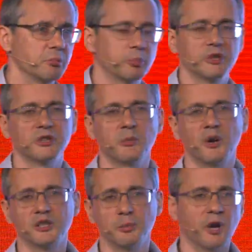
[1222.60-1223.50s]
pretty
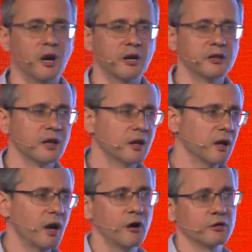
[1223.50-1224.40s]
much
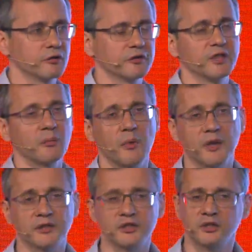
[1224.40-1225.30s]
mechanically out of some
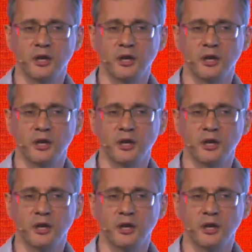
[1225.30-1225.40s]
message